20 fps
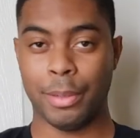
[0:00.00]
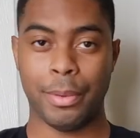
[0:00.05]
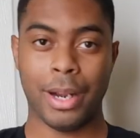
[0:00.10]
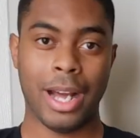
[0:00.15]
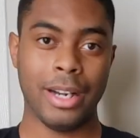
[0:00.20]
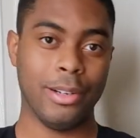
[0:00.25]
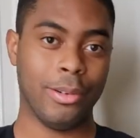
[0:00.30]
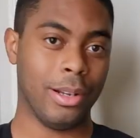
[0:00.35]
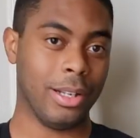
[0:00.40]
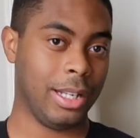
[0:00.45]
And I
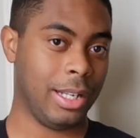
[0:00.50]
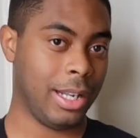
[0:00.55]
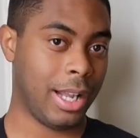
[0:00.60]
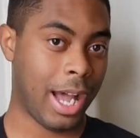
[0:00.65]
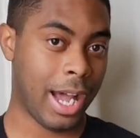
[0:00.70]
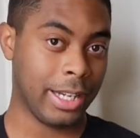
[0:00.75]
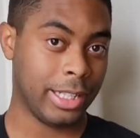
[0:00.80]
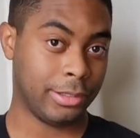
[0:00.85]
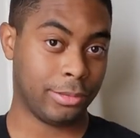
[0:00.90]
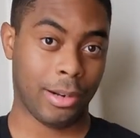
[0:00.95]
know a
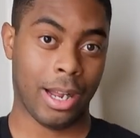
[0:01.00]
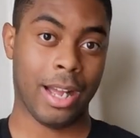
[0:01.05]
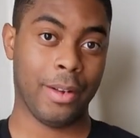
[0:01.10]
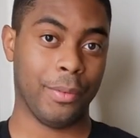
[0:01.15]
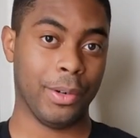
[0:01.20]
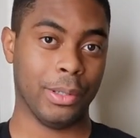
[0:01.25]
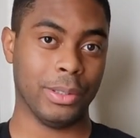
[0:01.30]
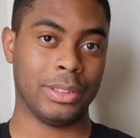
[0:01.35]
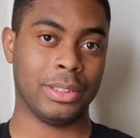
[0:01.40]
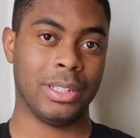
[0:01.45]
lot of
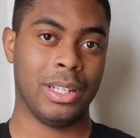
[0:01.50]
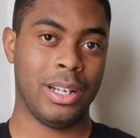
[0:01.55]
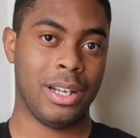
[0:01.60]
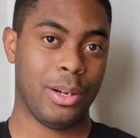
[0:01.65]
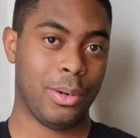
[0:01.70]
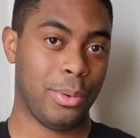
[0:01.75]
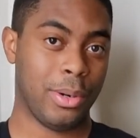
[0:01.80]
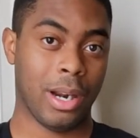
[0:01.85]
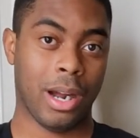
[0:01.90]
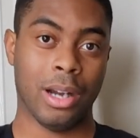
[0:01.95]
drivers
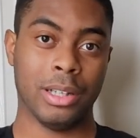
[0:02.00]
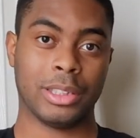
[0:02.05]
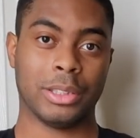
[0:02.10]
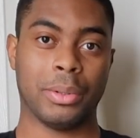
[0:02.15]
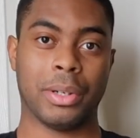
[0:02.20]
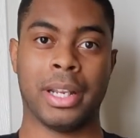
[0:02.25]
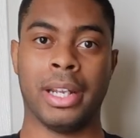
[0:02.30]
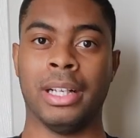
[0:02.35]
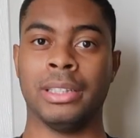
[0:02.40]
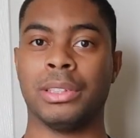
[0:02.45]
would also
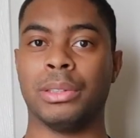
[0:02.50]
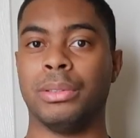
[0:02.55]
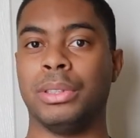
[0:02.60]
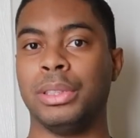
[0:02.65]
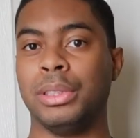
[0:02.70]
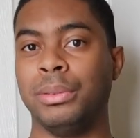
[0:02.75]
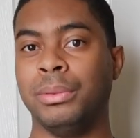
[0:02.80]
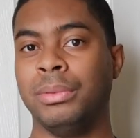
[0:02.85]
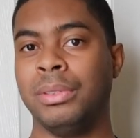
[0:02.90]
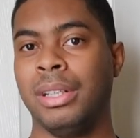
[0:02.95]
cancel
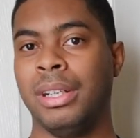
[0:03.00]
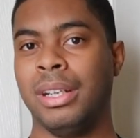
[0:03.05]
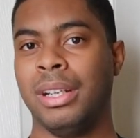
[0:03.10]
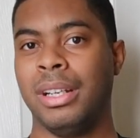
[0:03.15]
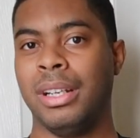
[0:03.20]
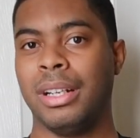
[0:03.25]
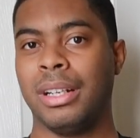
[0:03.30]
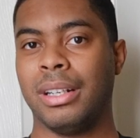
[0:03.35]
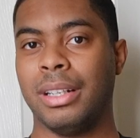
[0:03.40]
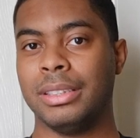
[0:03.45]
too,
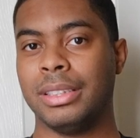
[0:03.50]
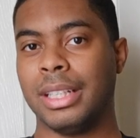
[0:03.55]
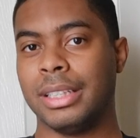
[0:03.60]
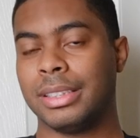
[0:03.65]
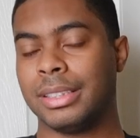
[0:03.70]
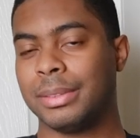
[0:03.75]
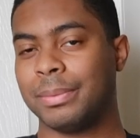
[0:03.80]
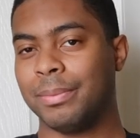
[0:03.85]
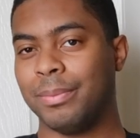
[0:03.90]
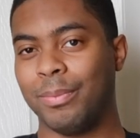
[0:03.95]
because
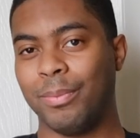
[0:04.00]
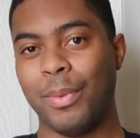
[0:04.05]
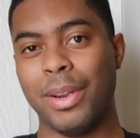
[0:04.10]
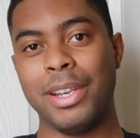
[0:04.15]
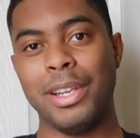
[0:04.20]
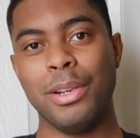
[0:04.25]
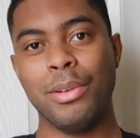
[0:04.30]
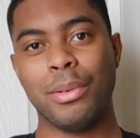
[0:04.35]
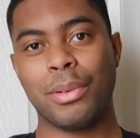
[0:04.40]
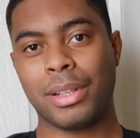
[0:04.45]
that's when
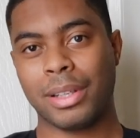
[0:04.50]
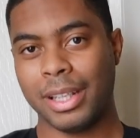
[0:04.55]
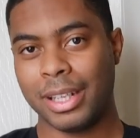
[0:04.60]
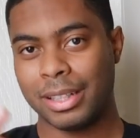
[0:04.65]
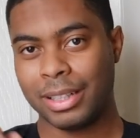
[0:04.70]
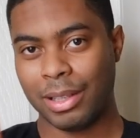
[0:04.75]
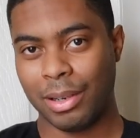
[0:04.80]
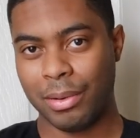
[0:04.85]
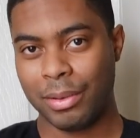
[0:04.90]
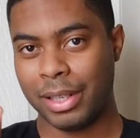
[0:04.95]
you
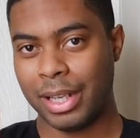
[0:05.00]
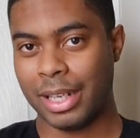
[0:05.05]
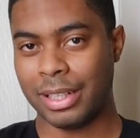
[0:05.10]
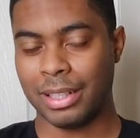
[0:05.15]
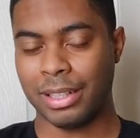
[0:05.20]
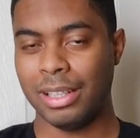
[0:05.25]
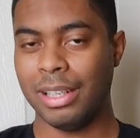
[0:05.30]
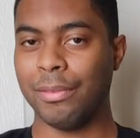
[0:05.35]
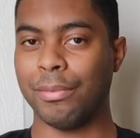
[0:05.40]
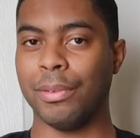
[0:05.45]
clicked on that
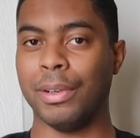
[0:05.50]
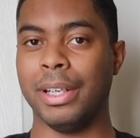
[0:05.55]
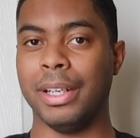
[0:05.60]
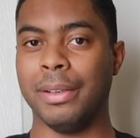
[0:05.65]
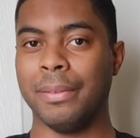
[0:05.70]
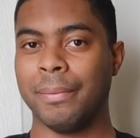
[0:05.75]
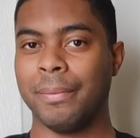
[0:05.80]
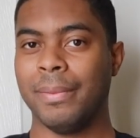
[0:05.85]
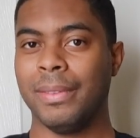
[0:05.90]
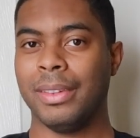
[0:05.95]
delivery,
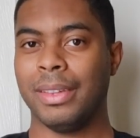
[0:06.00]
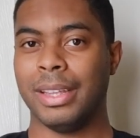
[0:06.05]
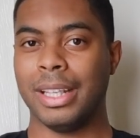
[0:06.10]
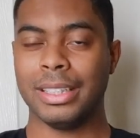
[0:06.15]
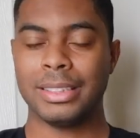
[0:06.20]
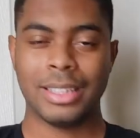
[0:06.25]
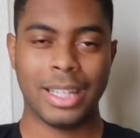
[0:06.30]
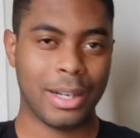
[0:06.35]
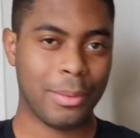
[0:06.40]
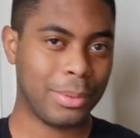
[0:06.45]

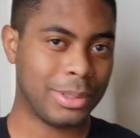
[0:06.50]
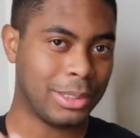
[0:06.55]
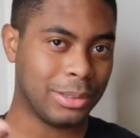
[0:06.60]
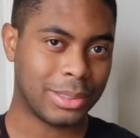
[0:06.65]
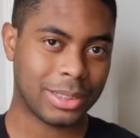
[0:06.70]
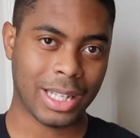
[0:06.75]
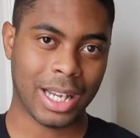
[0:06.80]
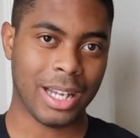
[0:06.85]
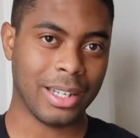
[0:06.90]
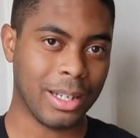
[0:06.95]
that's not what you
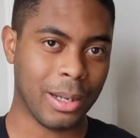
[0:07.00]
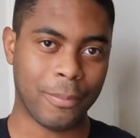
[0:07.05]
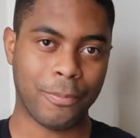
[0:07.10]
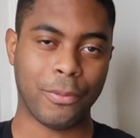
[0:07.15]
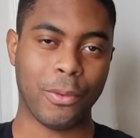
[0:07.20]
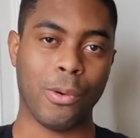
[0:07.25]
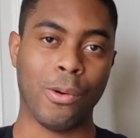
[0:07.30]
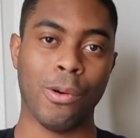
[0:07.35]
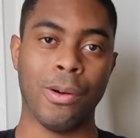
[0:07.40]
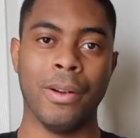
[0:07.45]
signed up
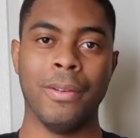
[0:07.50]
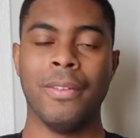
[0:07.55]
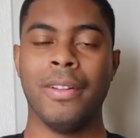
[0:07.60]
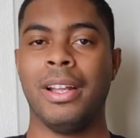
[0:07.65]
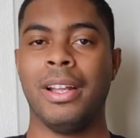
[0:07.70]
for.